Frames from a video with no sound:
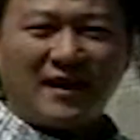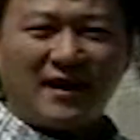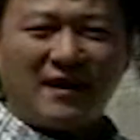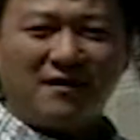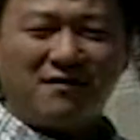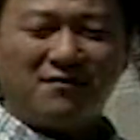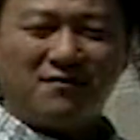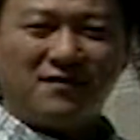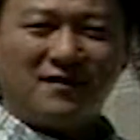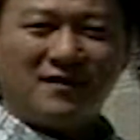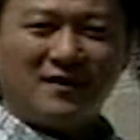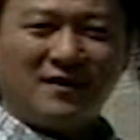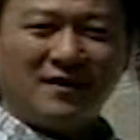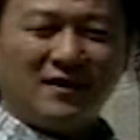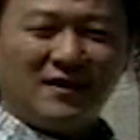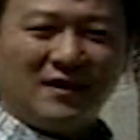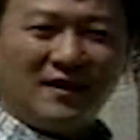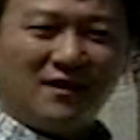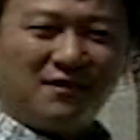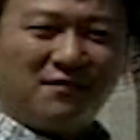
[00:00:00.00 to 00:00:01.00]
have
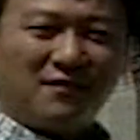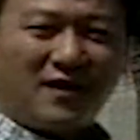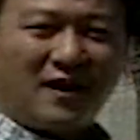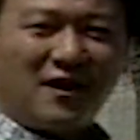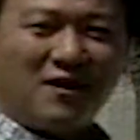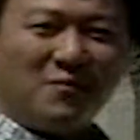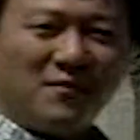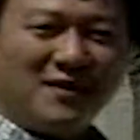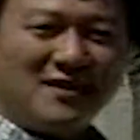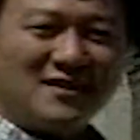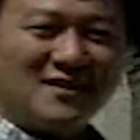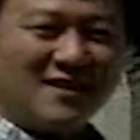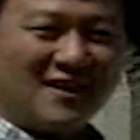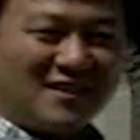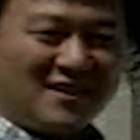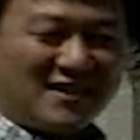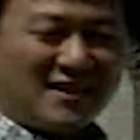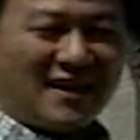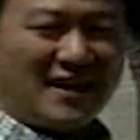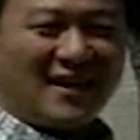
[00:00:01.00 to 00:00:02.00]
environments
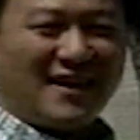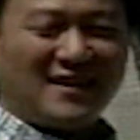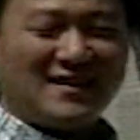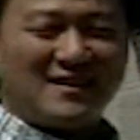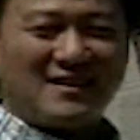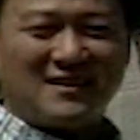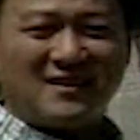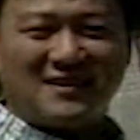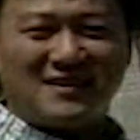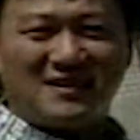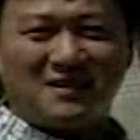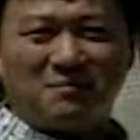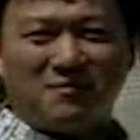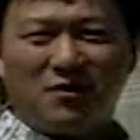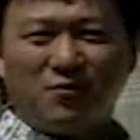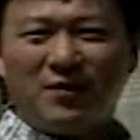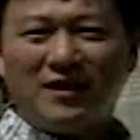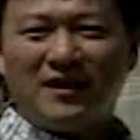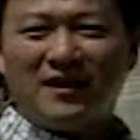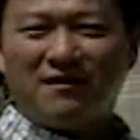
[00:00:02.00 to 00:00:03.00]
such as
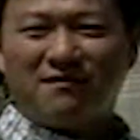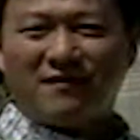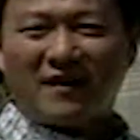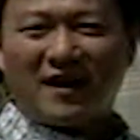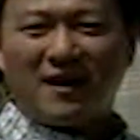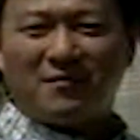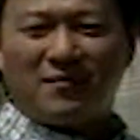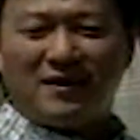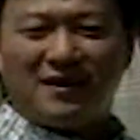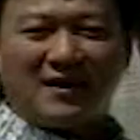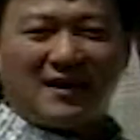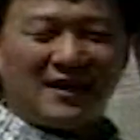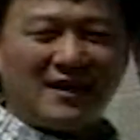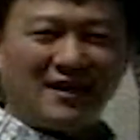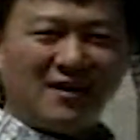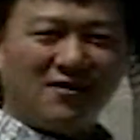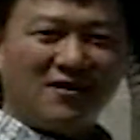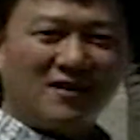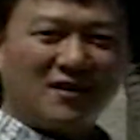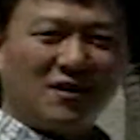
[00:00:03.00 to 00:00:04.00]
marine environment
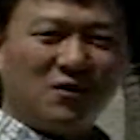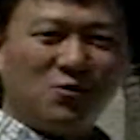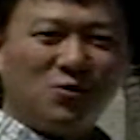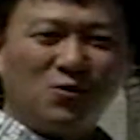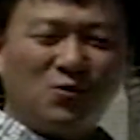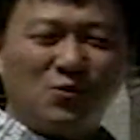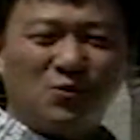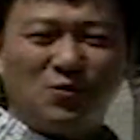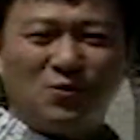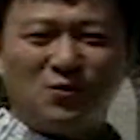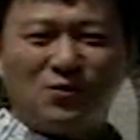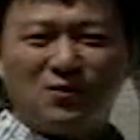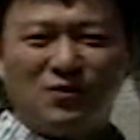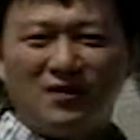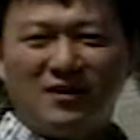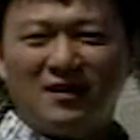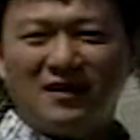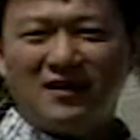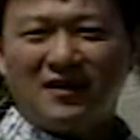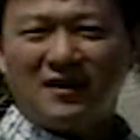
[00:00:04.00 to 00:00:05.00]
like here in Kahuku,
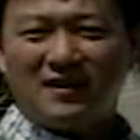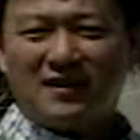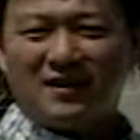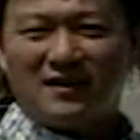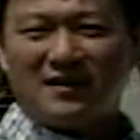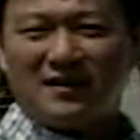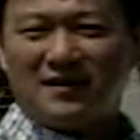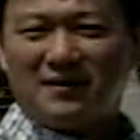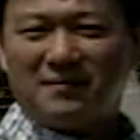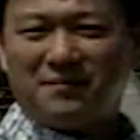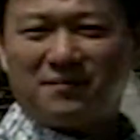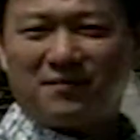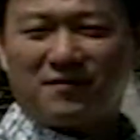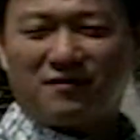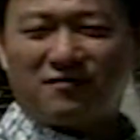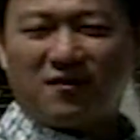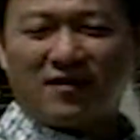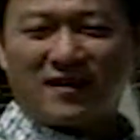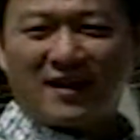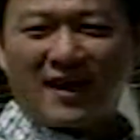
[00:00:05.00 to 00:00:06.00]
um,
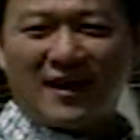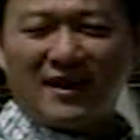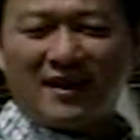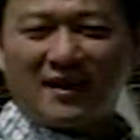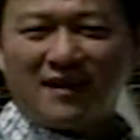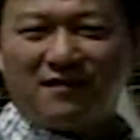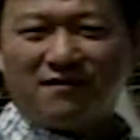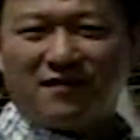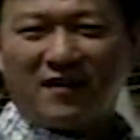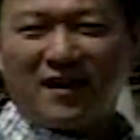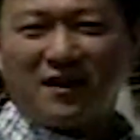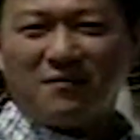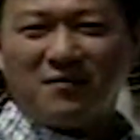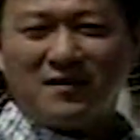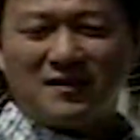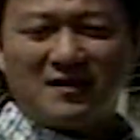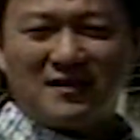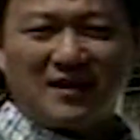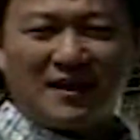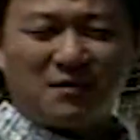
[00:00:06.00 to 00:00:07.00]
volcanic
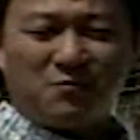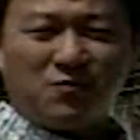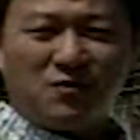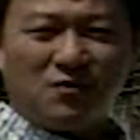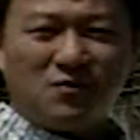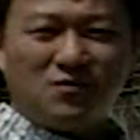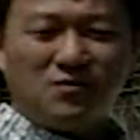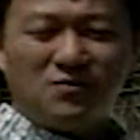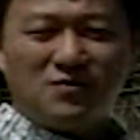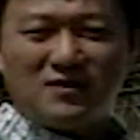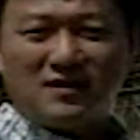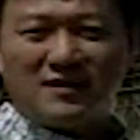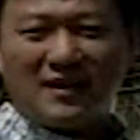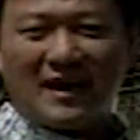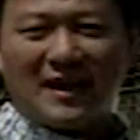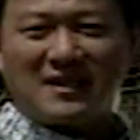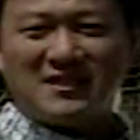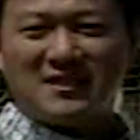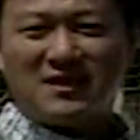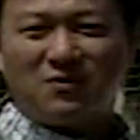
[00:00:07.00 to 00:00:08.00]
environments that produce
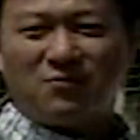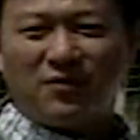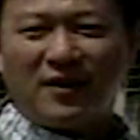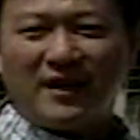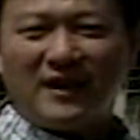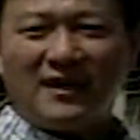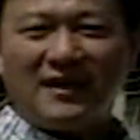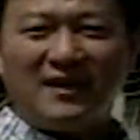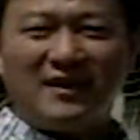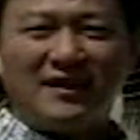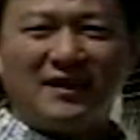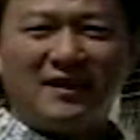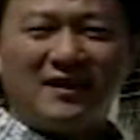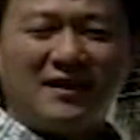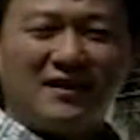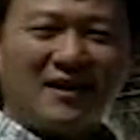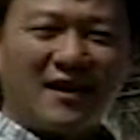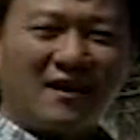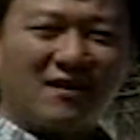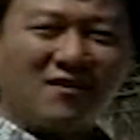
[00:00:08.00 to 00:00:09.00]
acid rain,
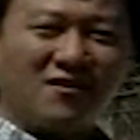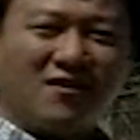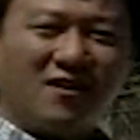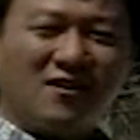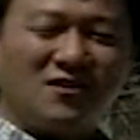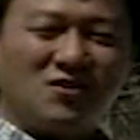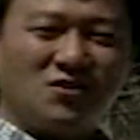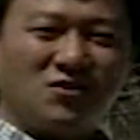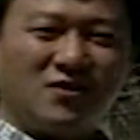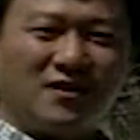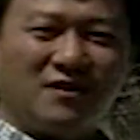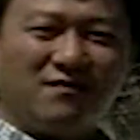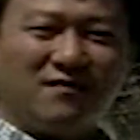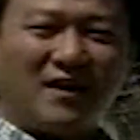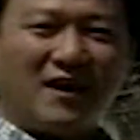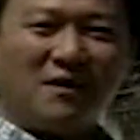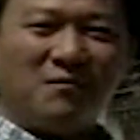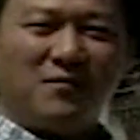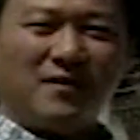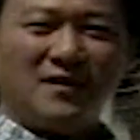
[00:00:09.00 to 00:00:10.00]
agricultural
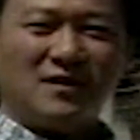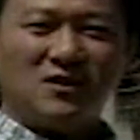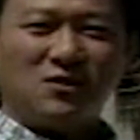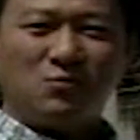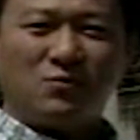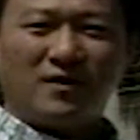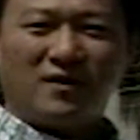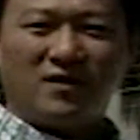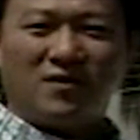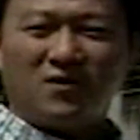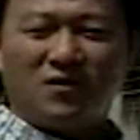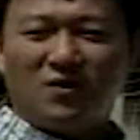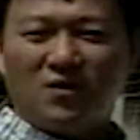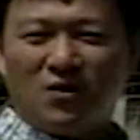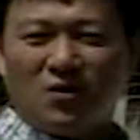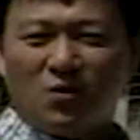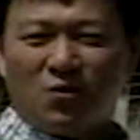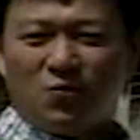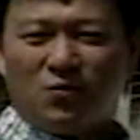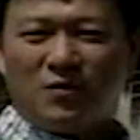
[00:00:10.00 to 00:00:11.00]
environments where
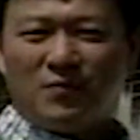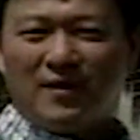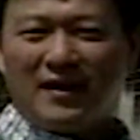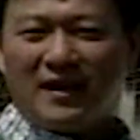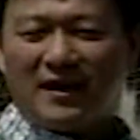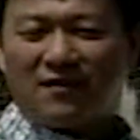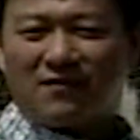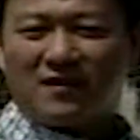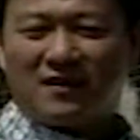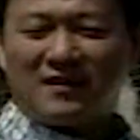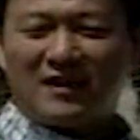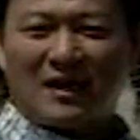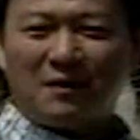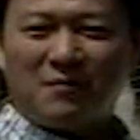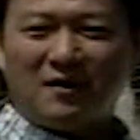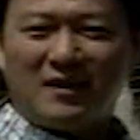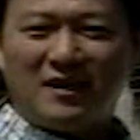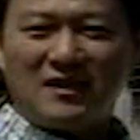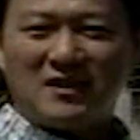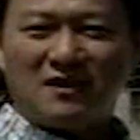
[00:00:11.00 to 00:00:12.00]
we may have
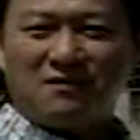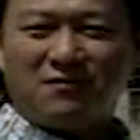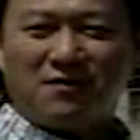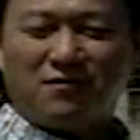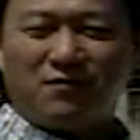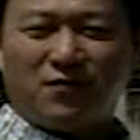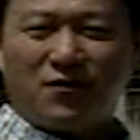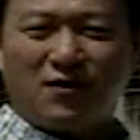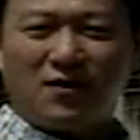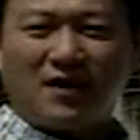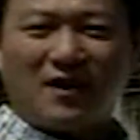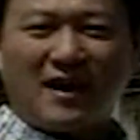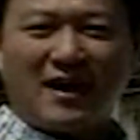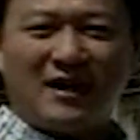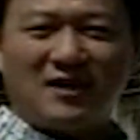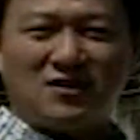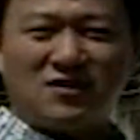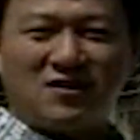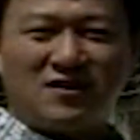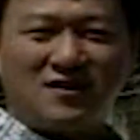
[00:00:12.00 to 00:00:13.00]
contamination from
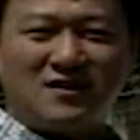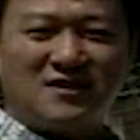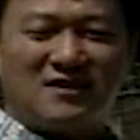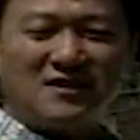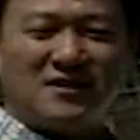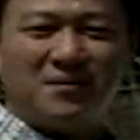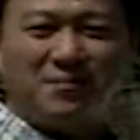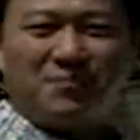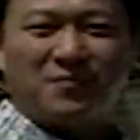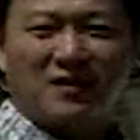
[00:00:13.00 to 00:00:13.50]
fertilizers.